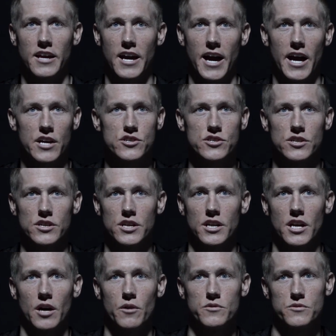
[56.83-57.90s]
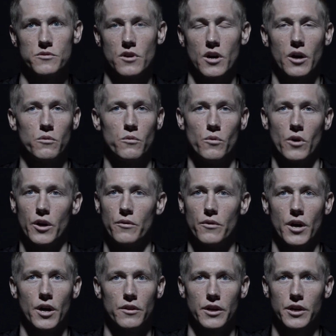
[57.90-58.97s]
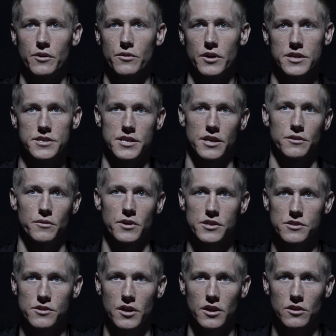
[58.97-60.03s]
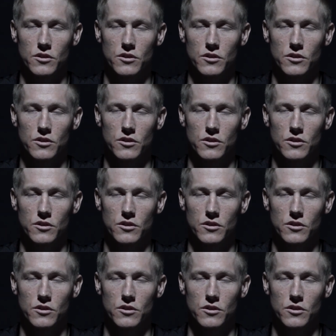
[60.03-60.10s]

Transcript: the action. I was I'd run around like crazy at the racetrack.